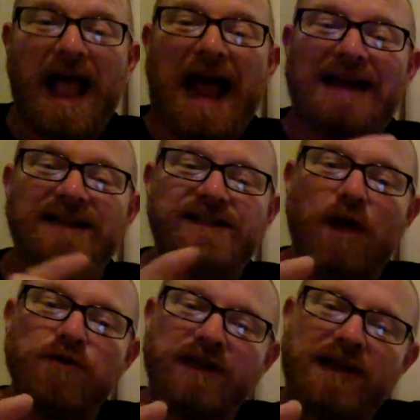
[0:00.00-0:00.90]
And it's
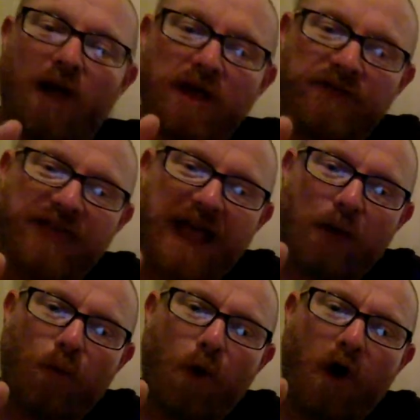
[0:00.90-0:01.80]
only like
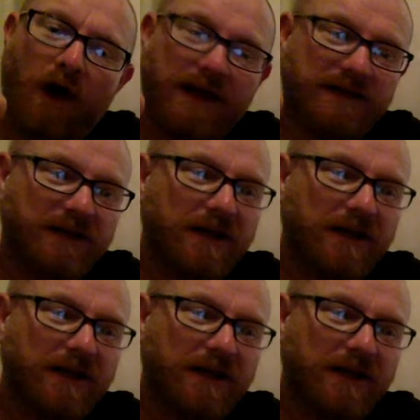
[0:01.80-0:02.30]
that wide.